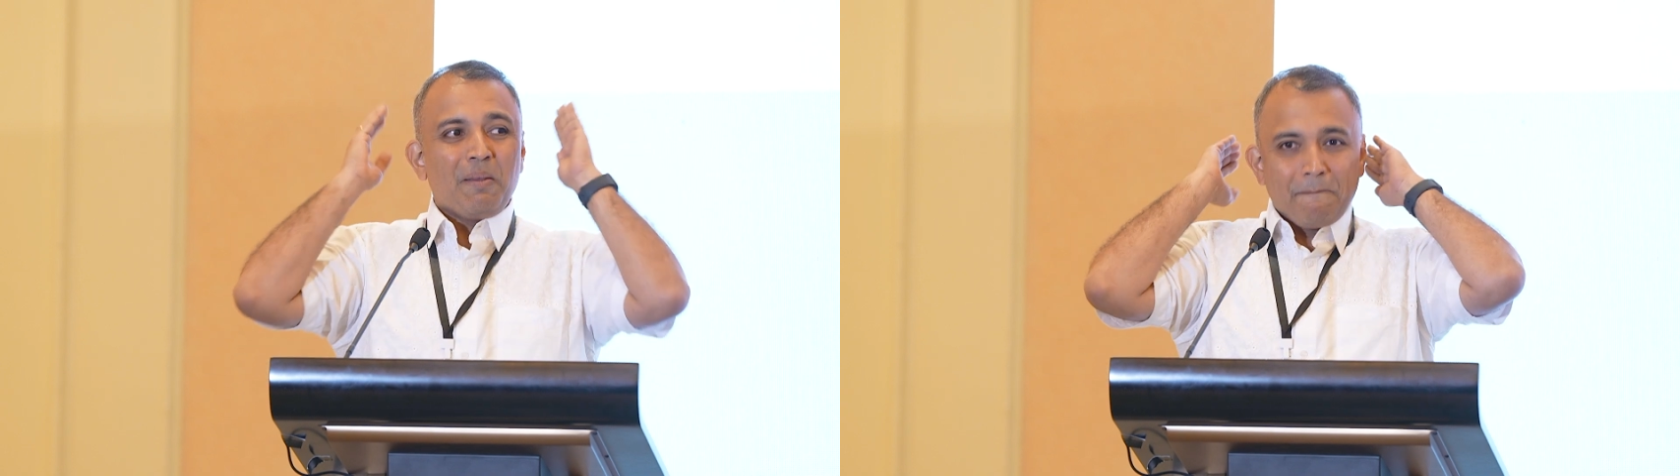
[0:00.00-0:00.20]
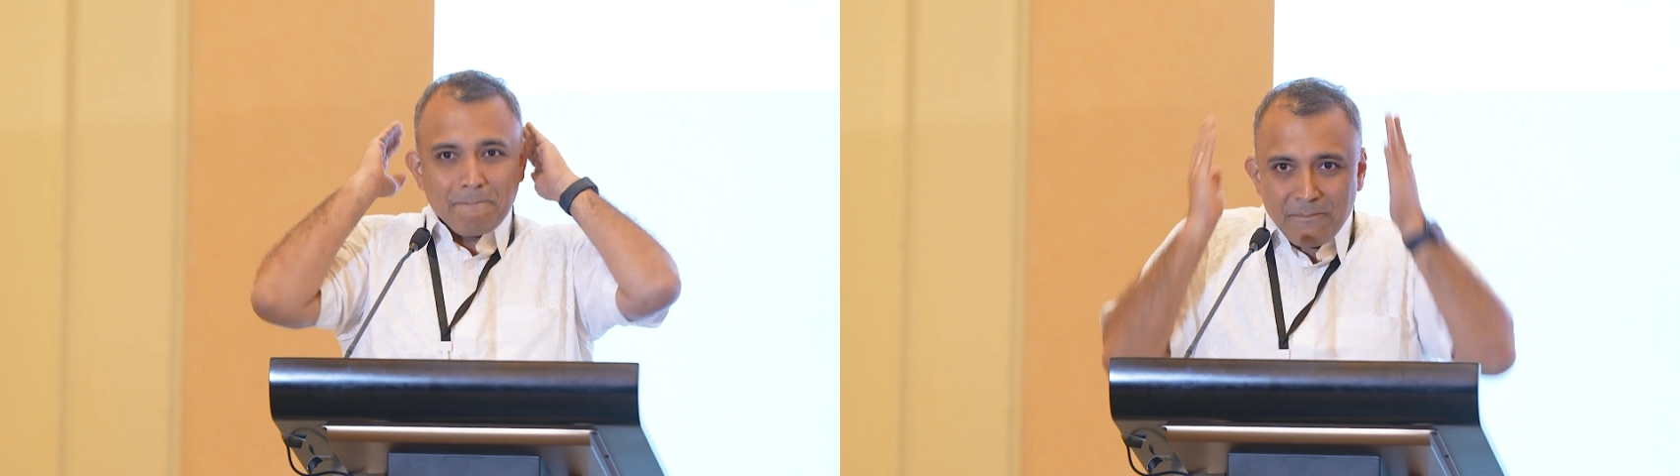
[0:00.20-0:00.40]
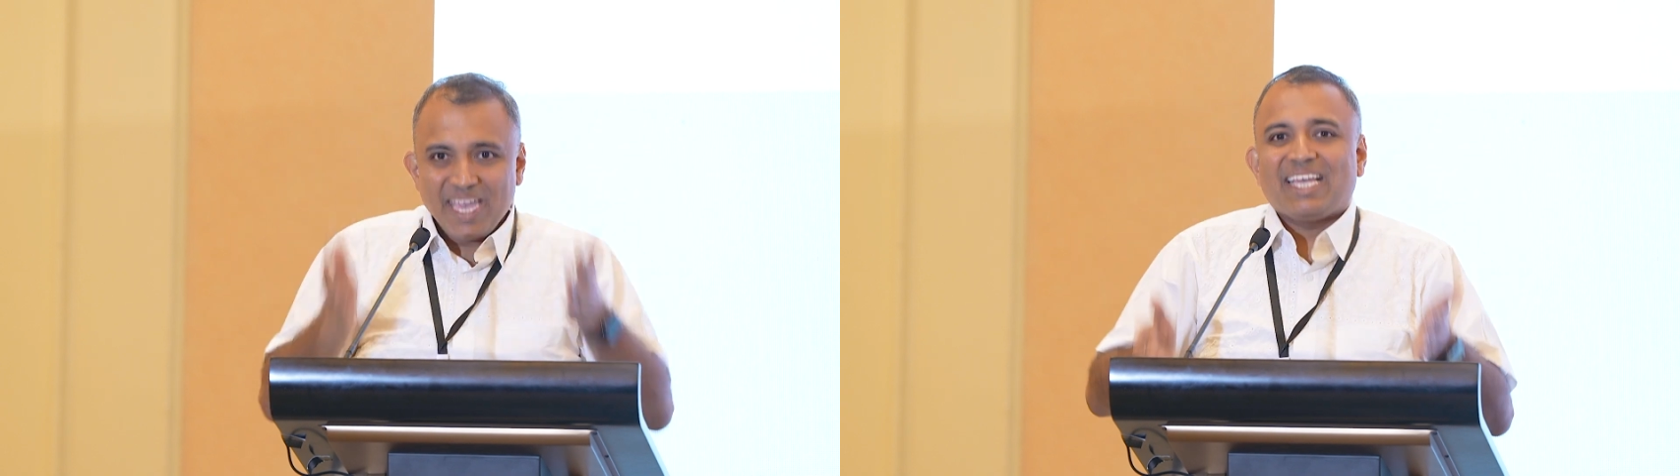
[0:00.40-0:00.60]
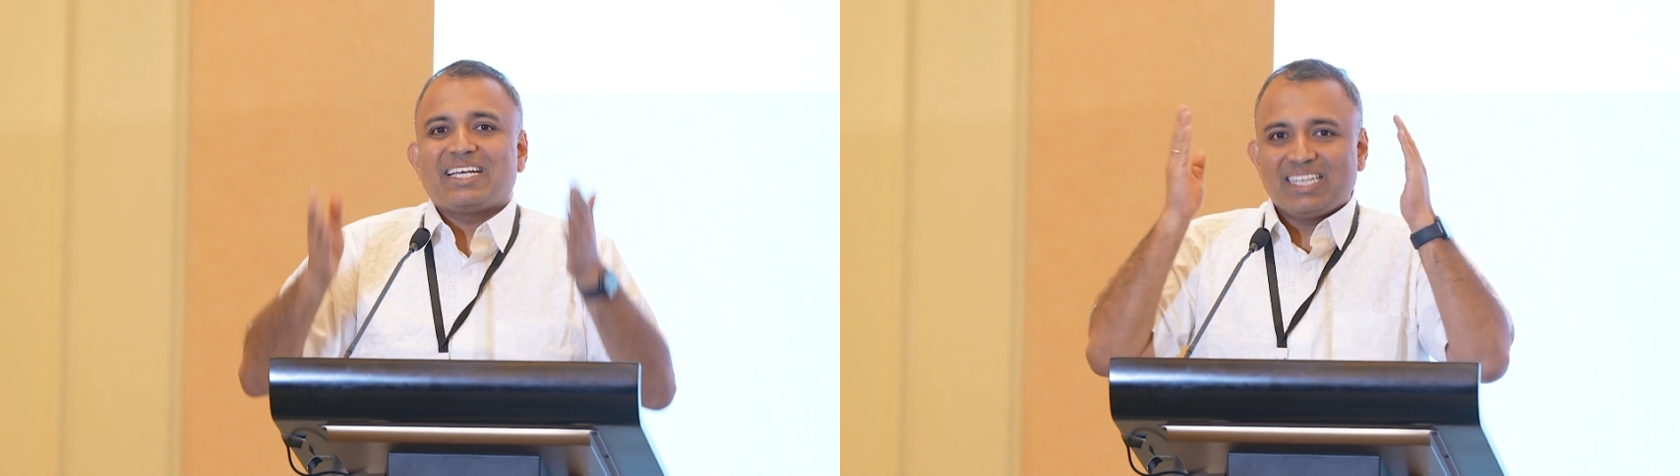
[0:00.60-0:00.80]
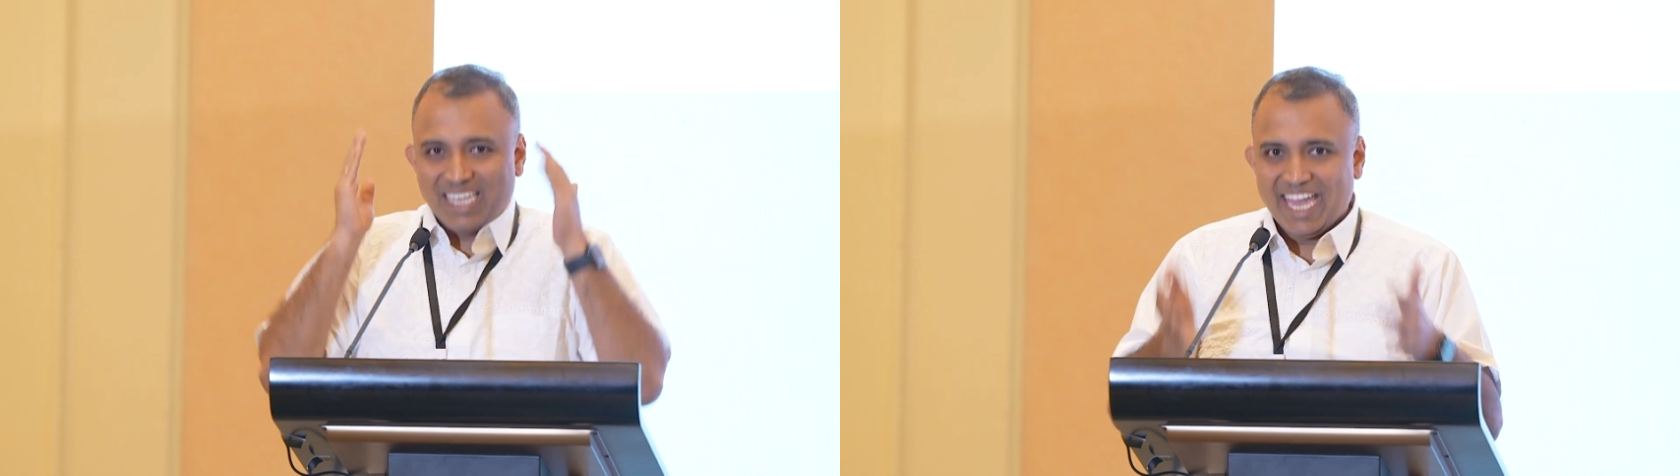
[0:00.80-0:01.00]

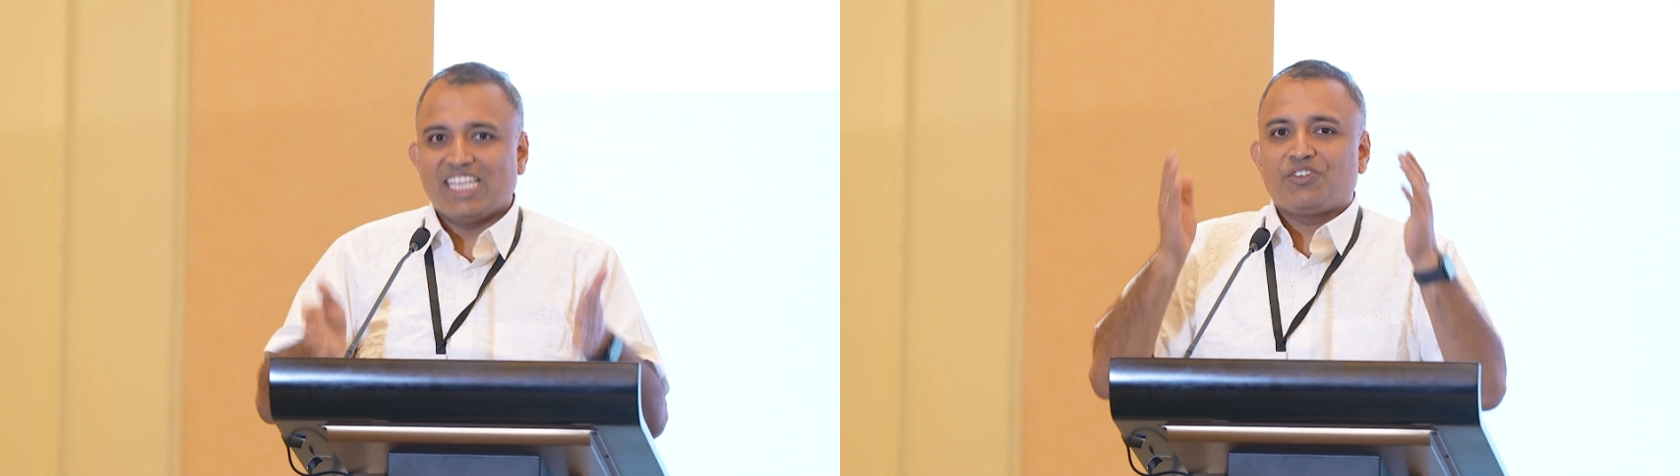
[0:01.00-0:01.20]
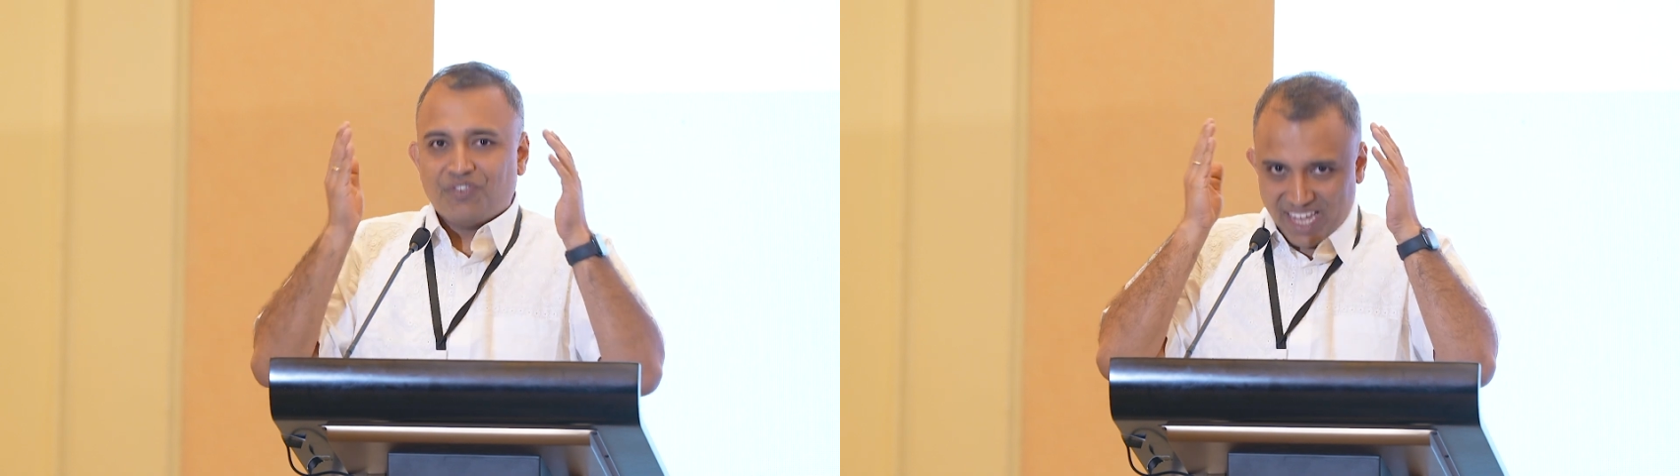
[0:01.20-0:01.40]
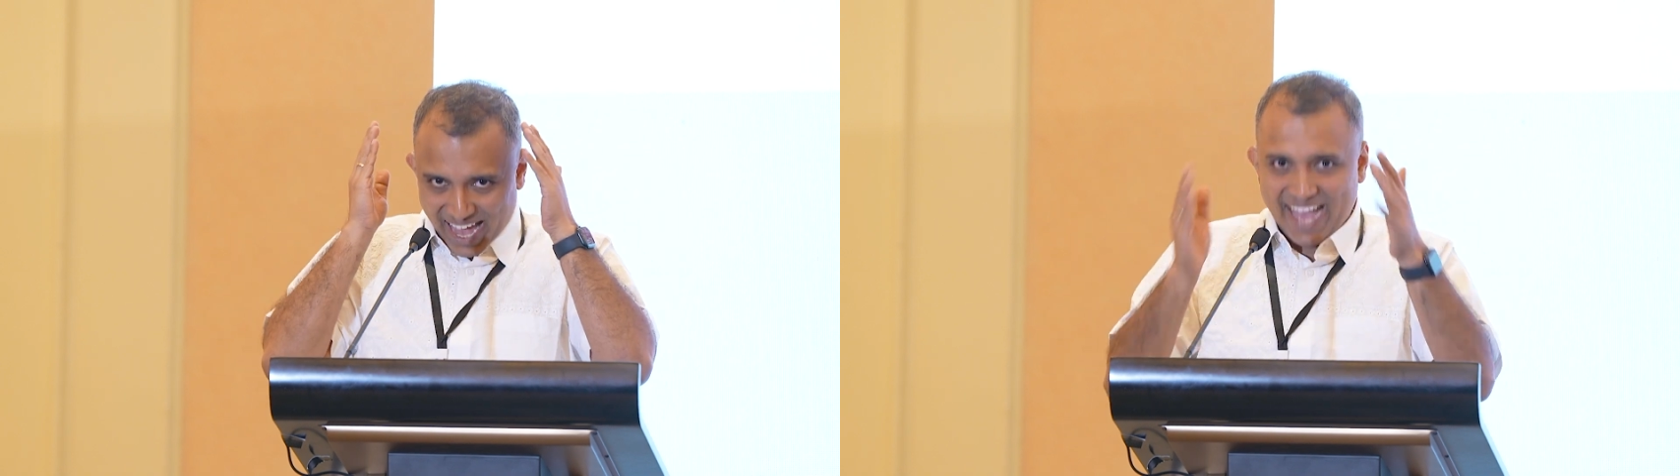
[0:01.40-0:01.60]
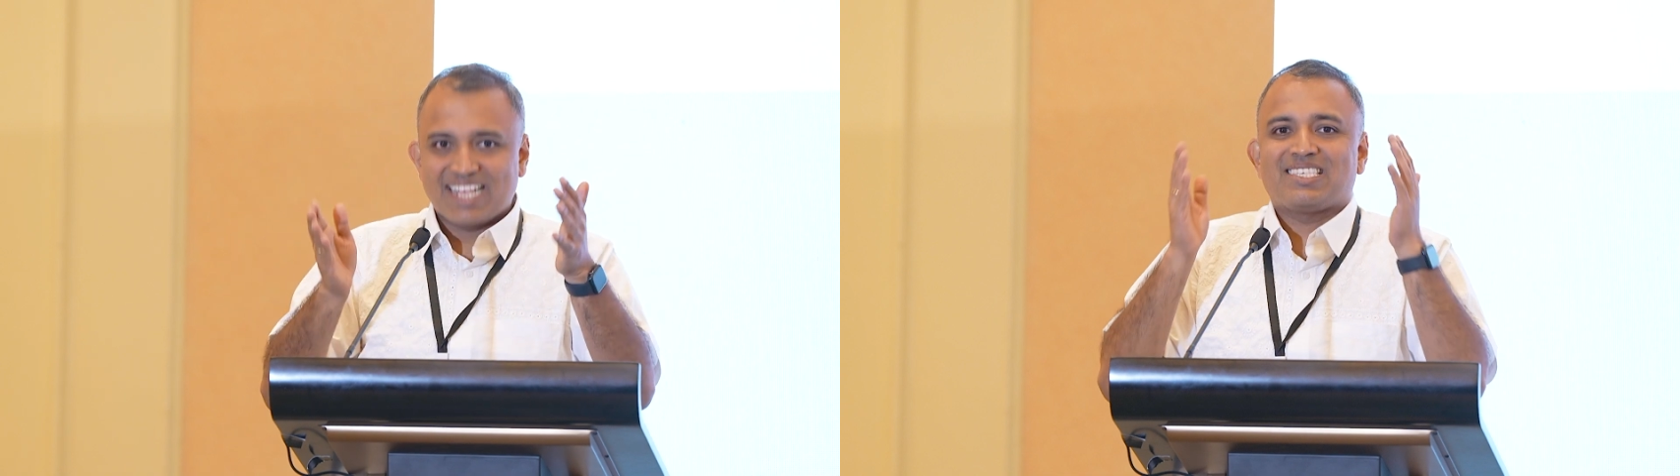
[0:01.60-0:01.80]
make cage-free eggs